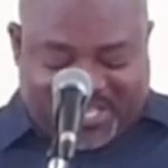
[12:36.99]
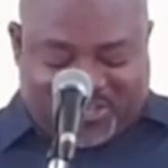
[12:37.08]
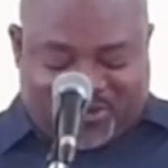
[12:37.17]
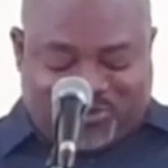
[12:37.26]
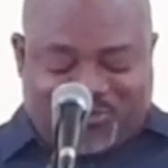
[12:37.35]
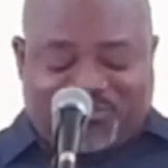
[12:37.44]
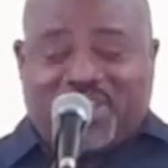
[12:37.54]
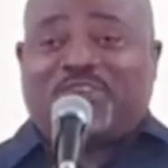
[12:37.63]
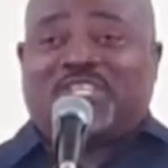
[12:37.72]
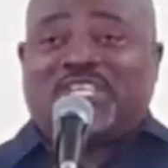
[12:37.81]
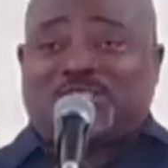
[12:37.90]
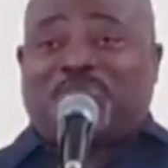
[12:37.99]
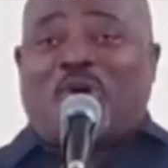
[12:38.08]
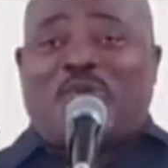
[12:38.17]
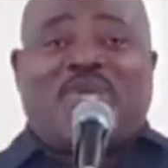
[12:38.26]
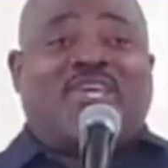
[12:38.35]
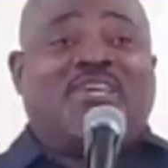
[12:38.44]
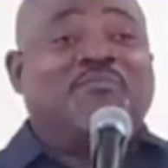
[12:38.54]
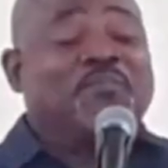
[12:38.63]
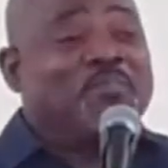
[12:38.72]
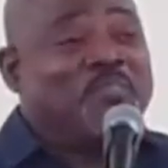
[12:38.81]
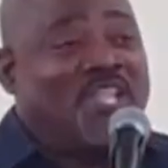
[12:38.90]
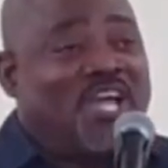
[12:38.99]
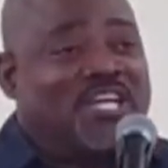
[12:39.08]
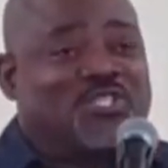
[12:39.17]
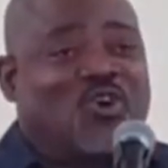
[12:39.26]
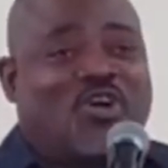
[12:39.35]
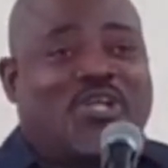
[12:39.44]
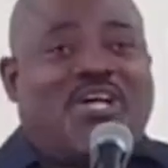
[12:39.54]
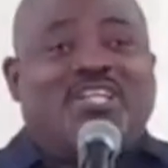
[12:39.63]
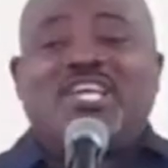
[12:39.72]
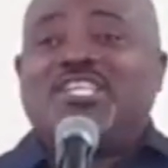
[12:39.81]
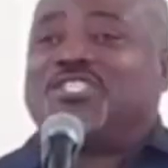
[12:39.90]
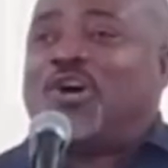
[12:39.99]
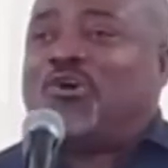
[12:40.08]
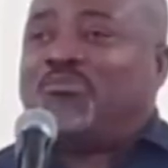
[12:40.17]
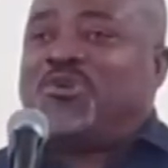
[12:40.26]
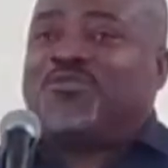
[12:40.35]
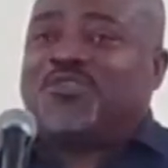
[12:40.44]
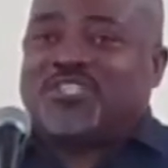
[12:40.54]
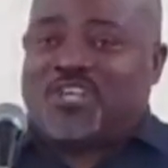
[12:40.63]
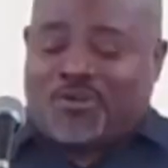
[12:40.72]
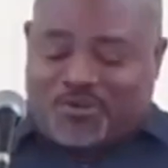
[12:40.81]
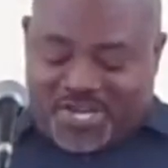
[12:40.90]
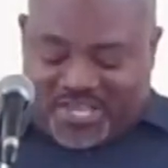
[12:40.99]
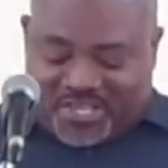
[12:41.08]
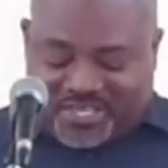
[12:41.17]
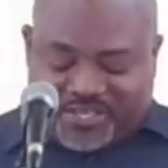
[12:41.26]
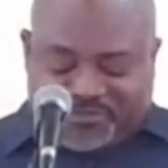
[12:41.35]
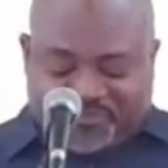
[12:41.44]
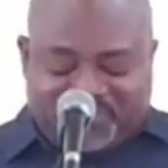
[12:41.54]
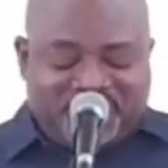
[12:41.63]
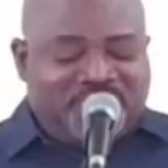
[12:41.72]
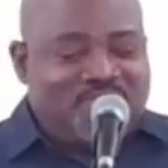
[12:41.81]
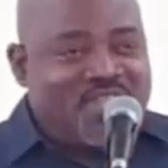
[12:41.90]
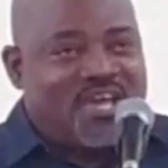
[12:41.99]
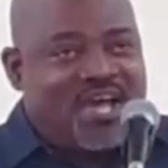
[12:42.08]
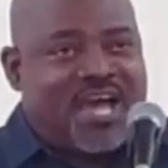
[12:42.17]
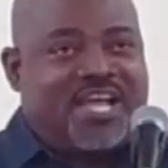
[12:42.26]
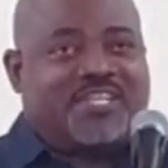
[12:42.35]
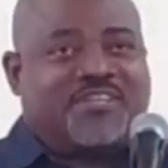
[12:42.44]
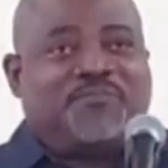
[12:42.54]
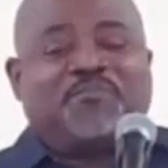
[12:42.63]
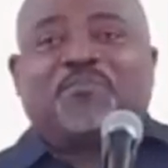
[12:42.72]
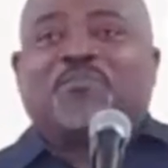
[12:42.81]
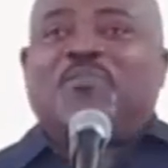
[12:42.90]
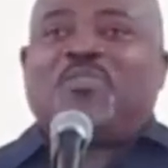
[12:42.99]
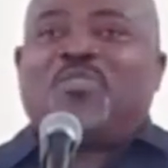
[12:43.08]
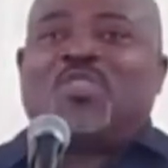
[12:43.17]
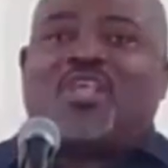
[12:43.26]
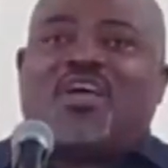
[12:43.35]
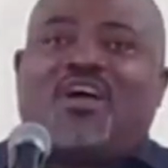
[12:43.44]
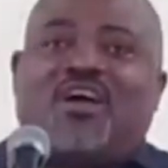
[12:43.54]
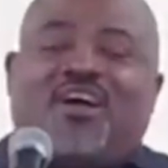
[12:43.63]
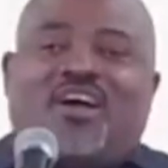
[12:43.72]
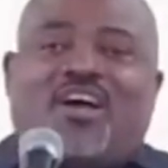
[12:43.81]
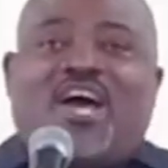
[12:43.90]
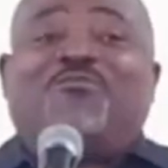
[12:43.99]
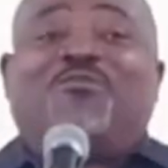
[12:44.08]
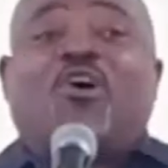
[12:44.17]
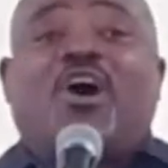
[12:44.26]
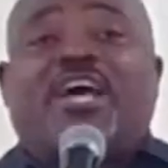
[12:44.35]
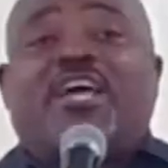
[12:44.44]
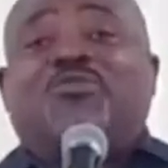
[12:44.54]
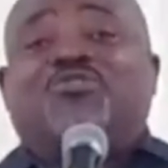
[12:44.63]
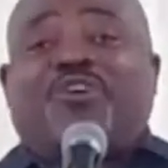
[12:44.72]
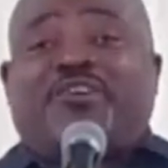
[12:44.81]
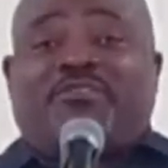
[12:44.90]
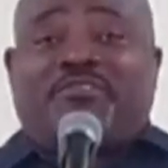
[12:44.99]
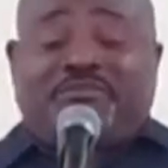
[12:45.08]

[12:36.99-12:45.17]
You're too faithful to disappoint me, and so on. A, a nice song, beautiful song. I like it. And I forgot I was driving.